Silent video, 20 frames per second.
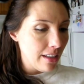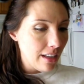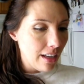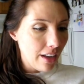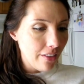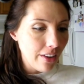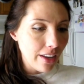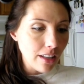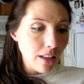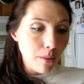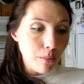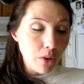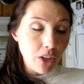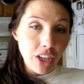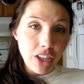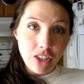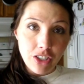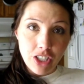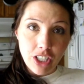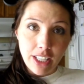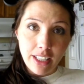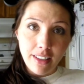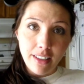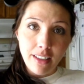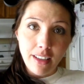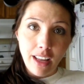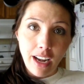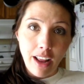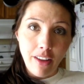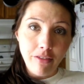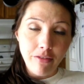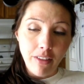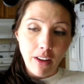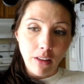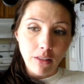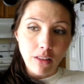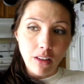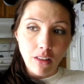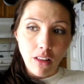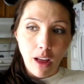I've had a lot more energy, and I
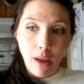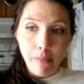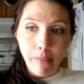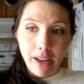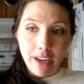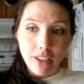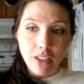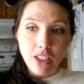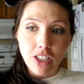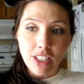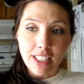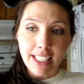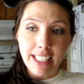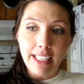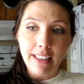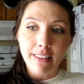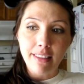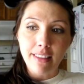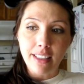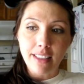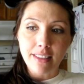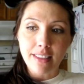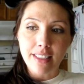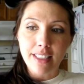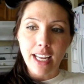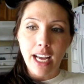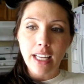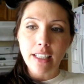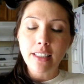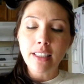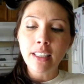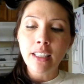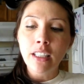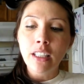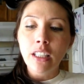felt a lot better just getting things done.